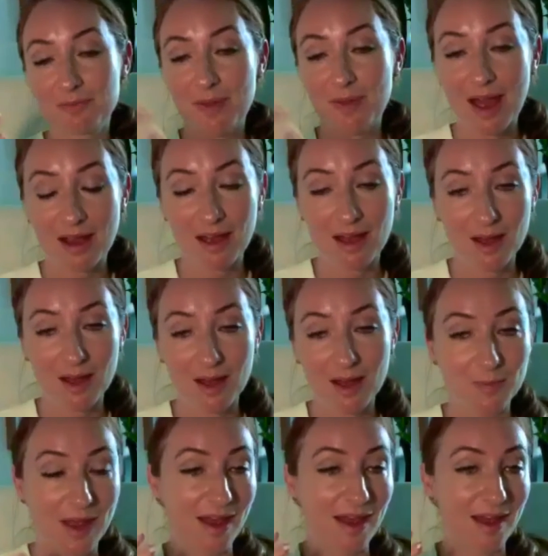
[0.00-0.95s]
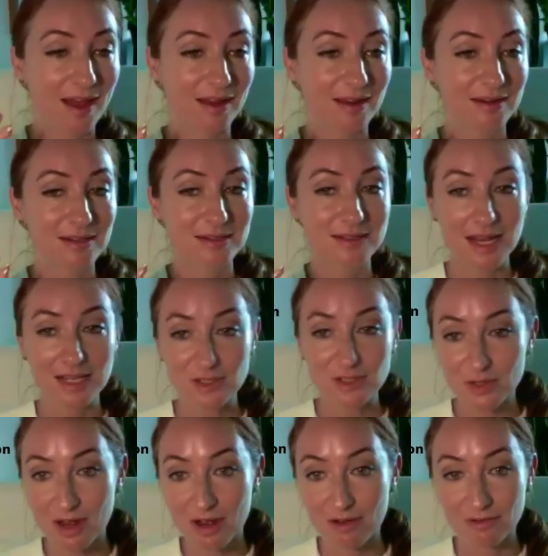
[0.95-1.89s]
backup and
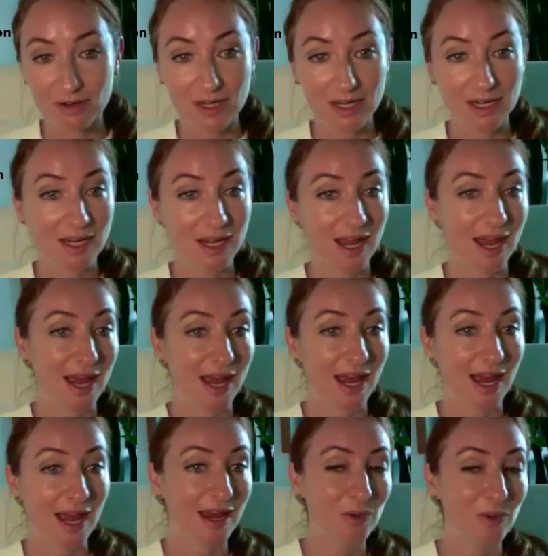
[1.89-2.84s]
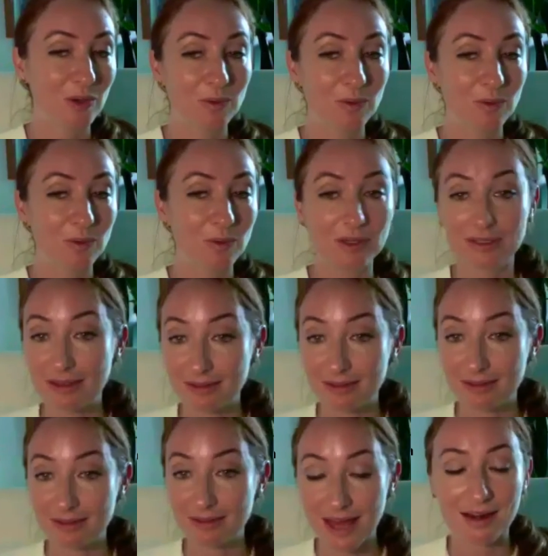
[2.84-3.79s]
disaster recovery, and we will
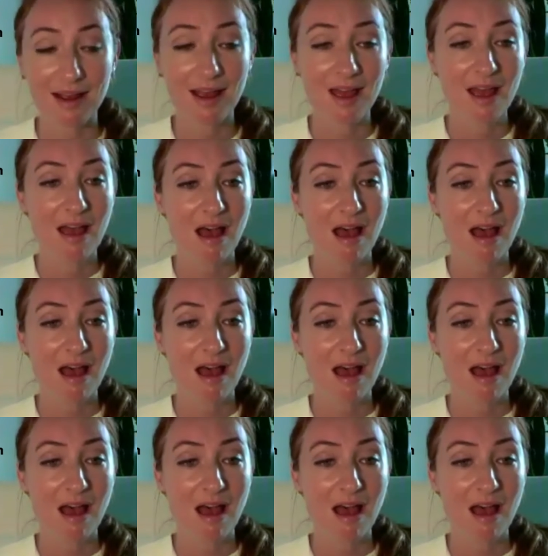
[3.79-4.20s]
link that.